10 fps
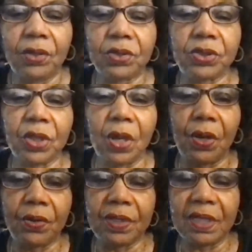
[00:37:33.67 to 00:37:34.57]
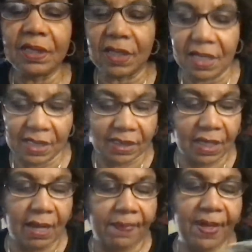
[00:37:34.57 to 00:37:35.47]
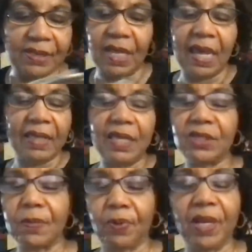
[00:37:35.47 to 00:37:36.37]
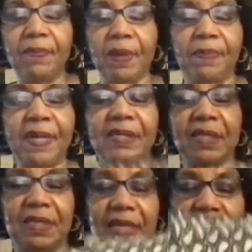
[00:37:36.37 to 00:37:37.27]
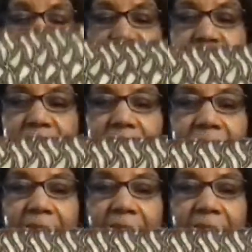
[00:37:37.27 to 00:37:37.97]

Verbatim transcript: So this is a piece, and these are pretty big pieces he gave me.